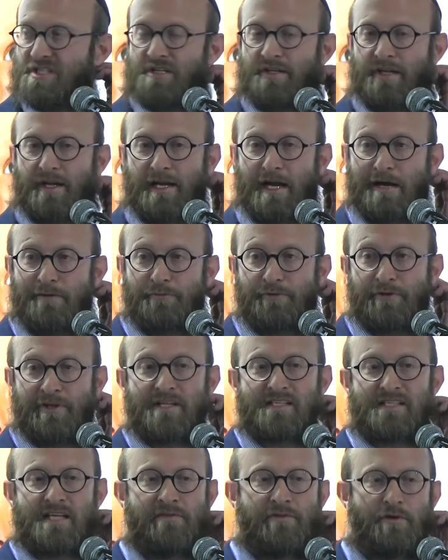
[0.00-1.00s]
So they come for
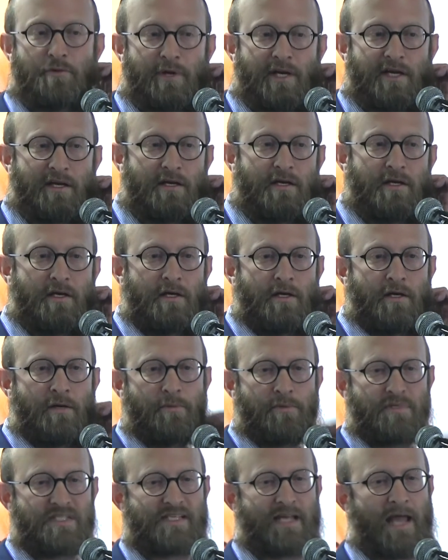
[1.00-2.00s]
their 7-week
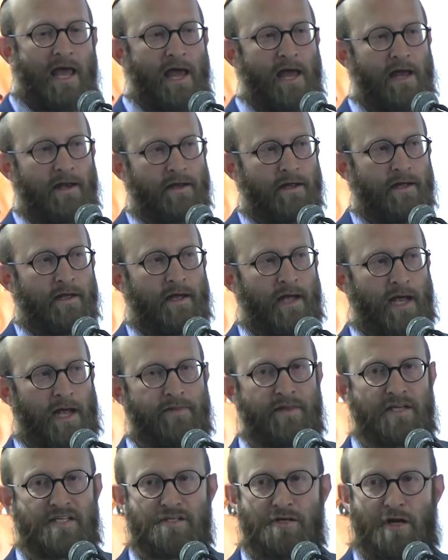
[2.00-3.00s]
scan,
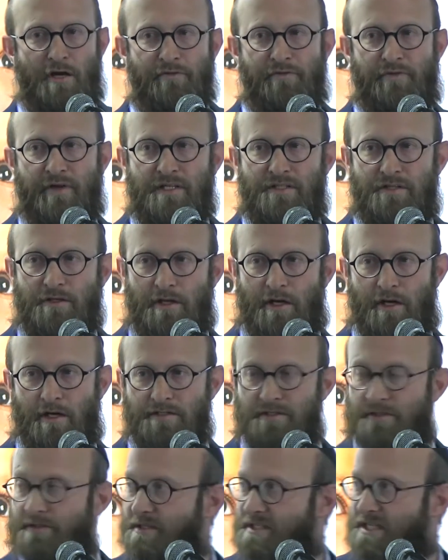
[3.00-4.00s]
and there's no fetal
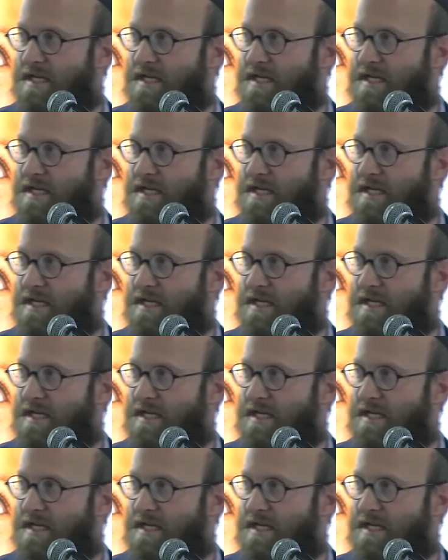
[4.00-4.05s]
heart on the